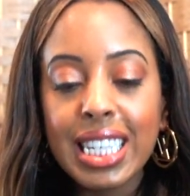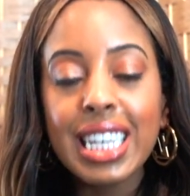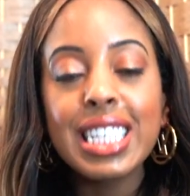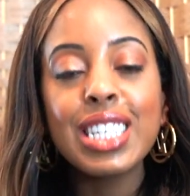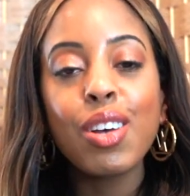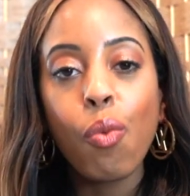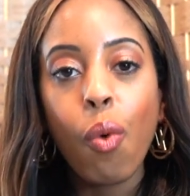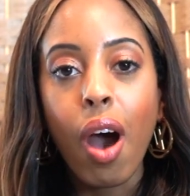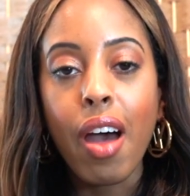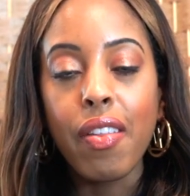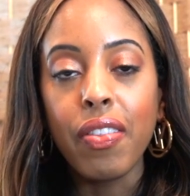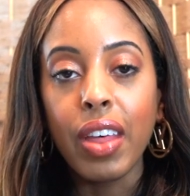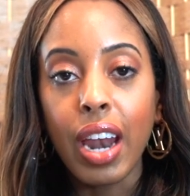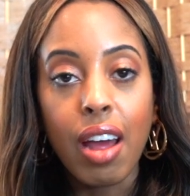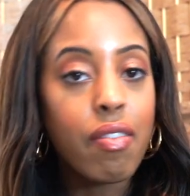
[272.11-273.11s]
is the
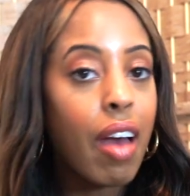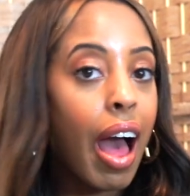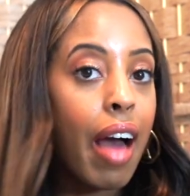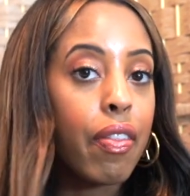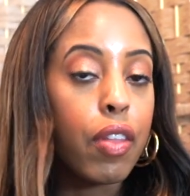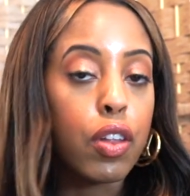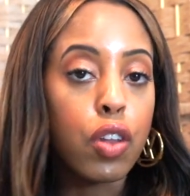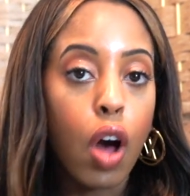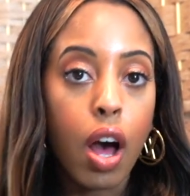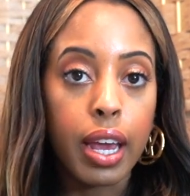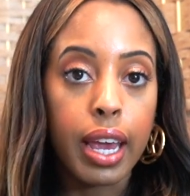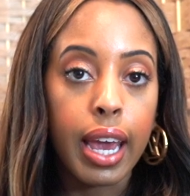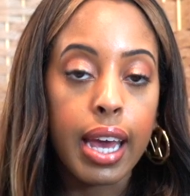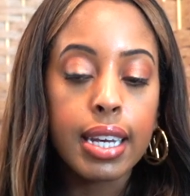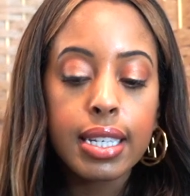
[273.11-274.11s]
one that I've had the
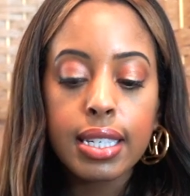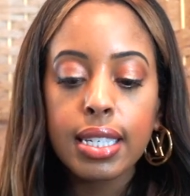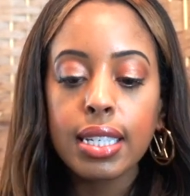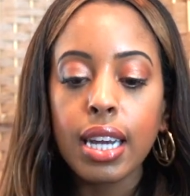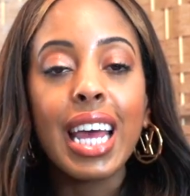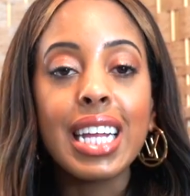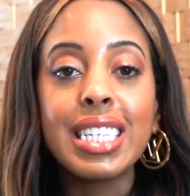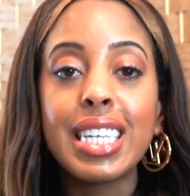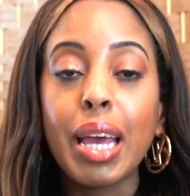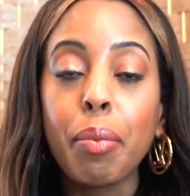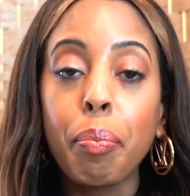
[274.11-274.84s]
longest. It's a